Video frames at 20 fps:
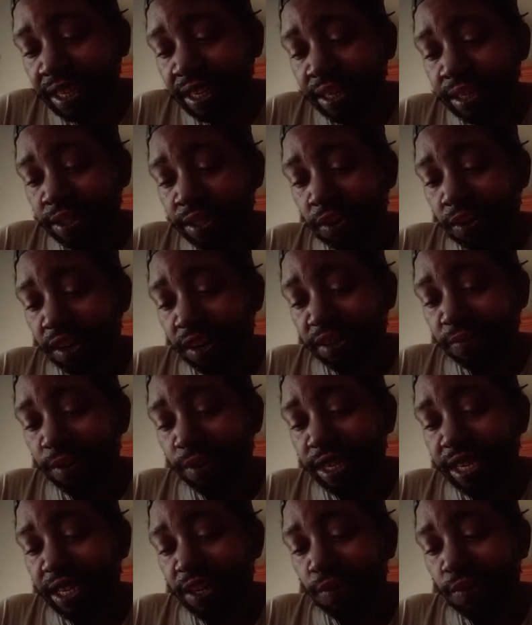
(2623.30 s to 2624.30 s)
Talk
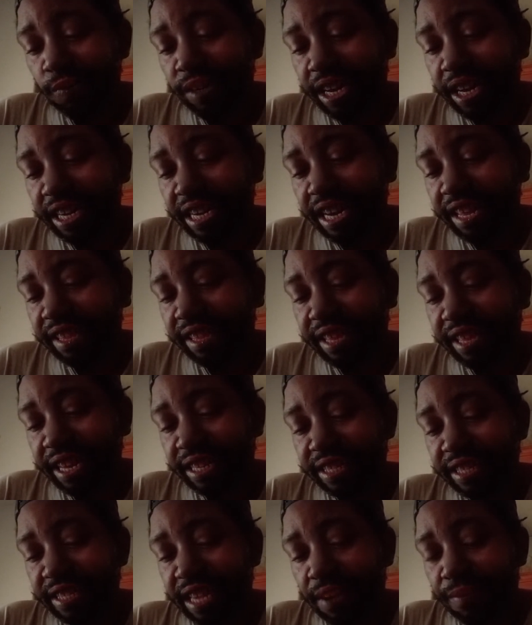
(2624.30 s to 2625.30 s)
Radio
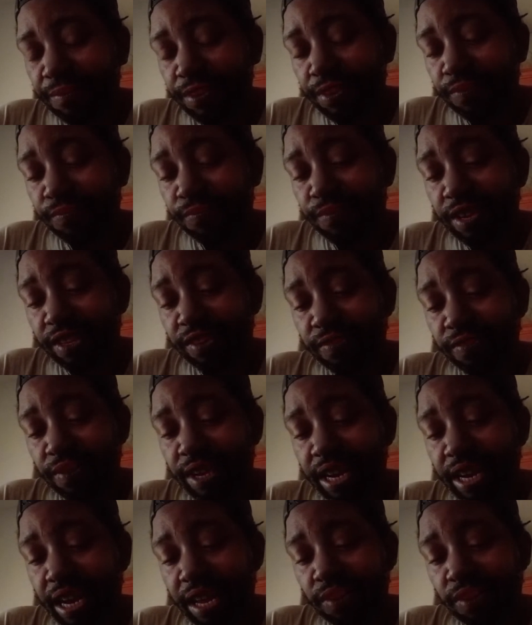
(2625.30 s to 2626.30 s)
96.7,
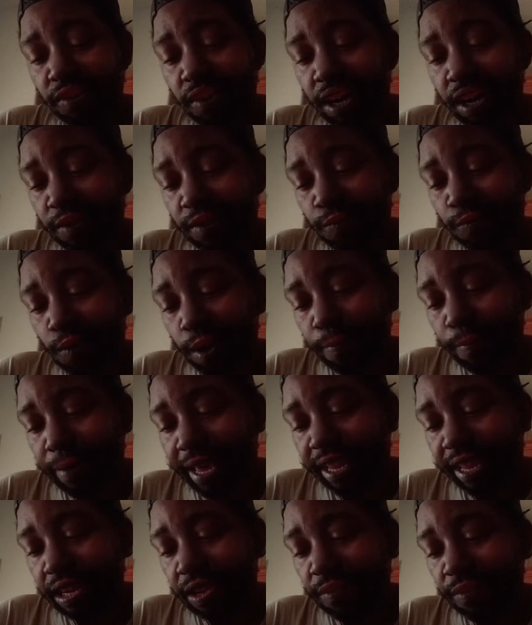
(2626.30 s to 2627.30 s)
featuring a talk
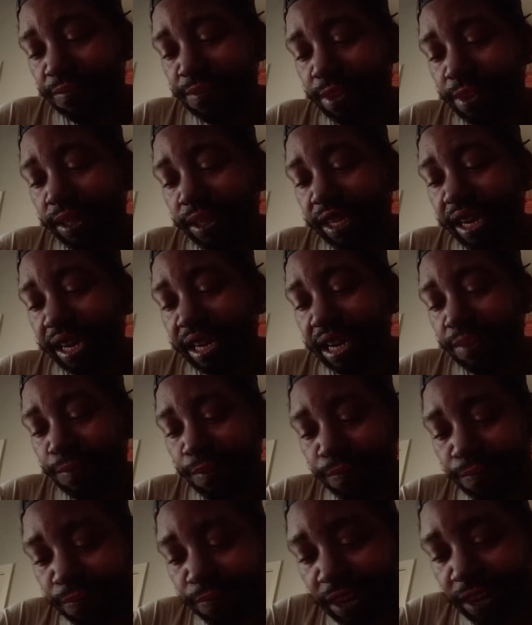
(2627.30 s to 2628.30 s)
format affiliated
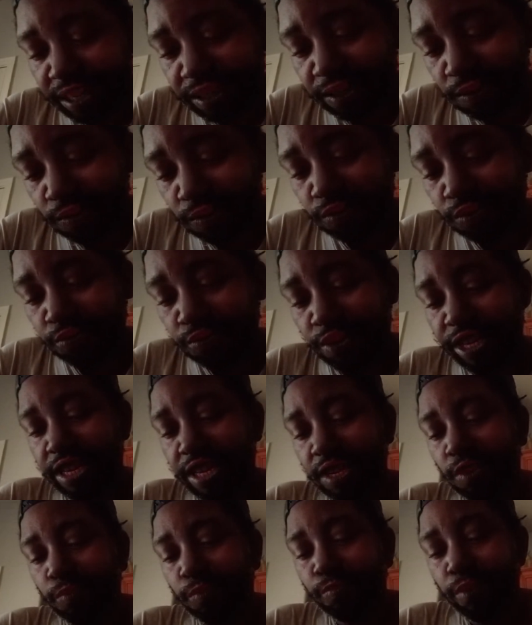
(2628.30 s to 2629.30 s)
with Fox News
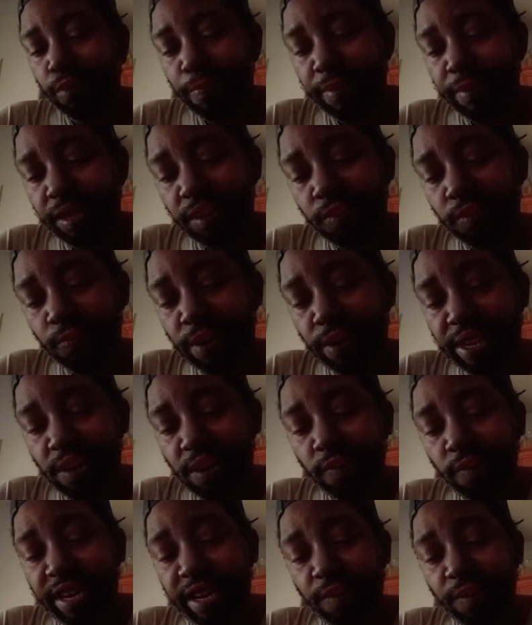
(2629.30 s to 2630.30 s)
Radio, Premier
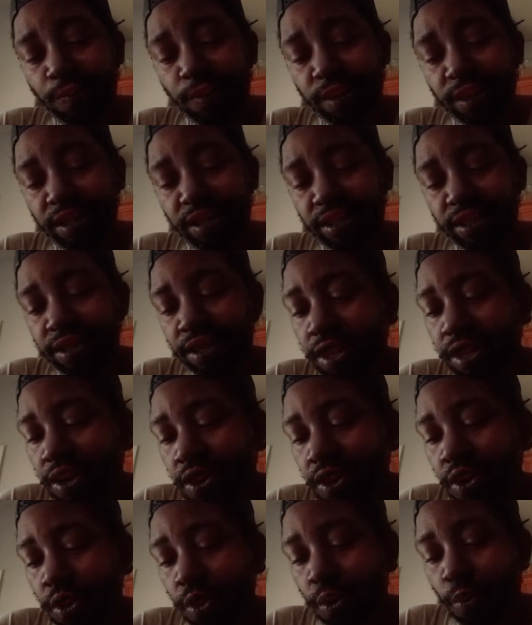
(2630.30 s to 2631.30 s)
Radio Networks,
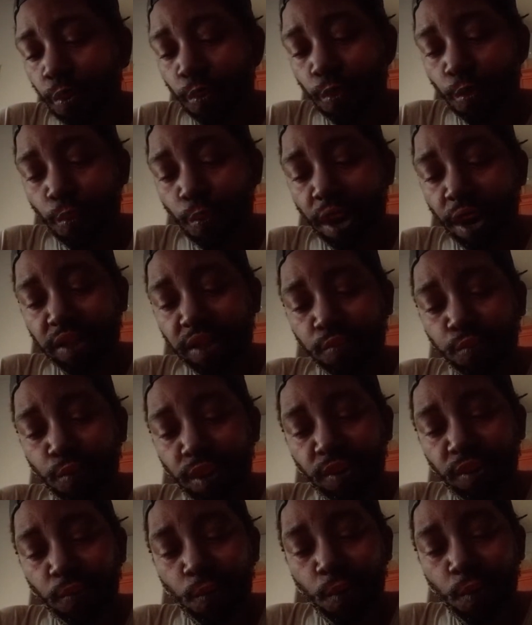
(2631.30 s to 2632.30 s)

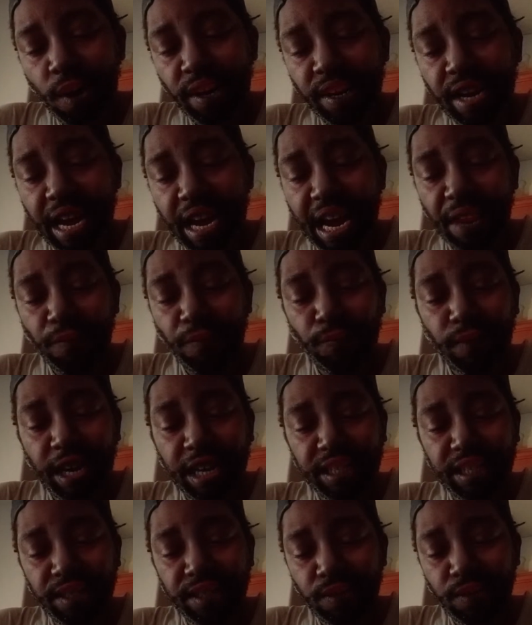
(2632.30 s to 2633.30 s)
Westwood One, and
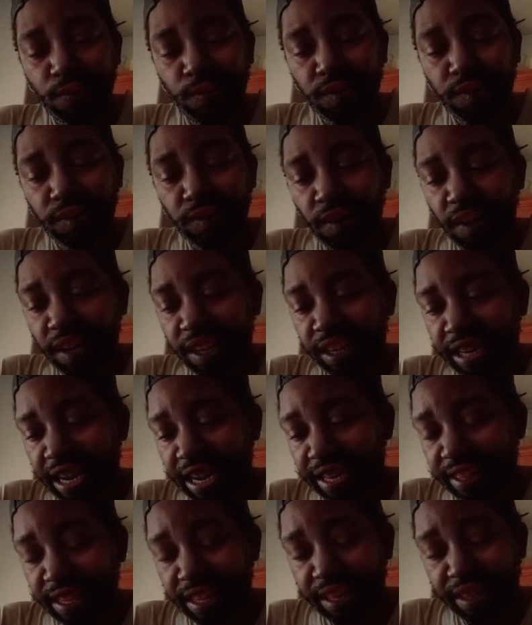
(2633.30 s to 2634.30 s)
Fox News Talk,
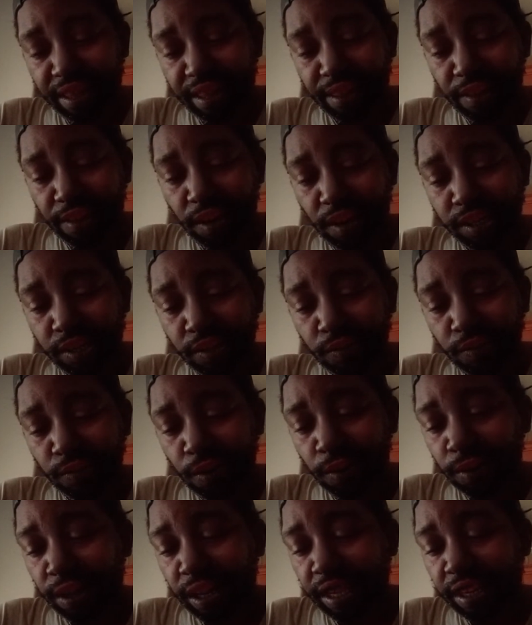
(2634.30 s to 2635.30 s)
and this is also
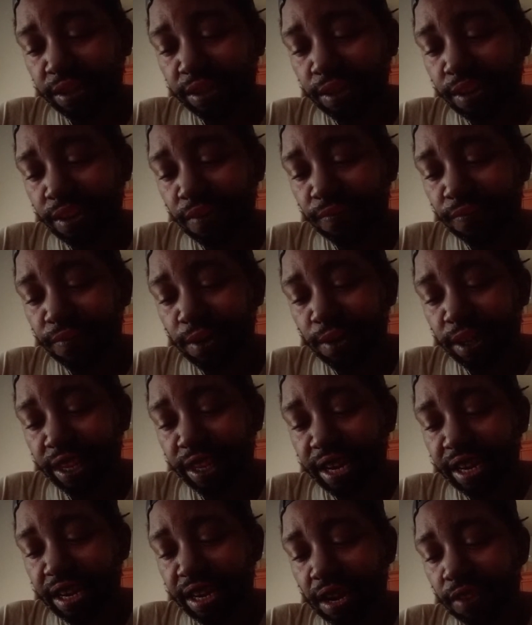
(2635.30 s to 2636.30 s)
the Lakeland
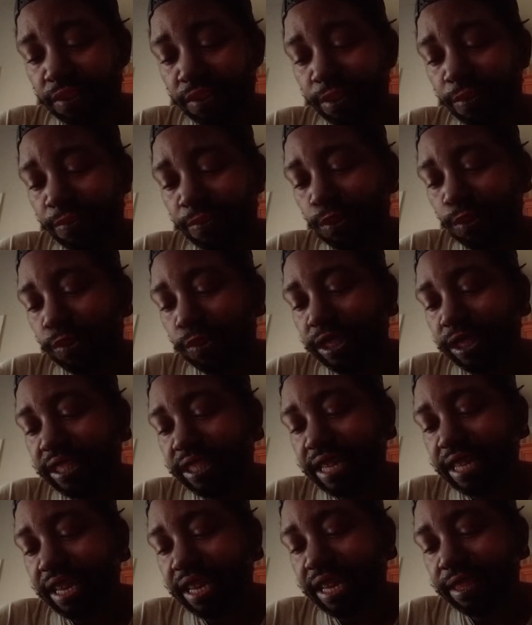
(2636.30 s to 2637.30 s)
affiliate of the Florida
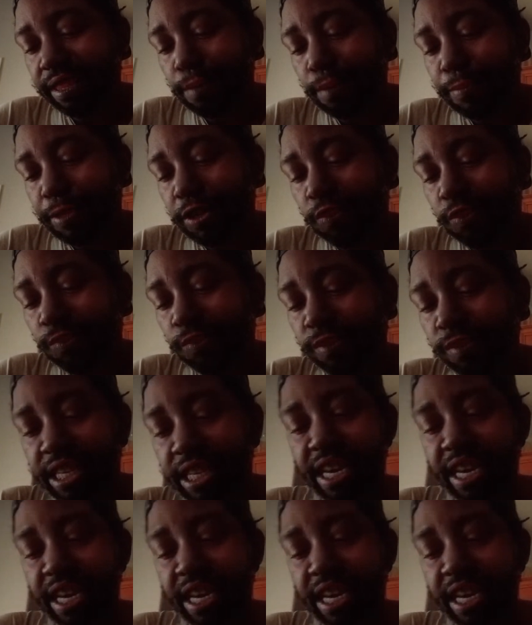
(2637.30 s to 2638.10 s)
State Seminoles